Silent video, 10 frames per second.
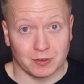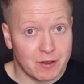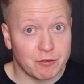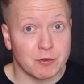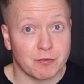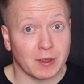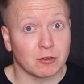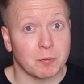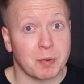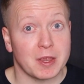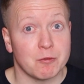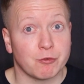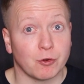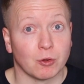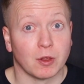if you fail to pay in
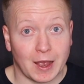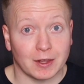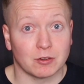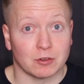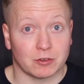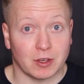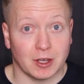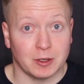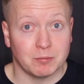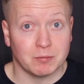full and on time,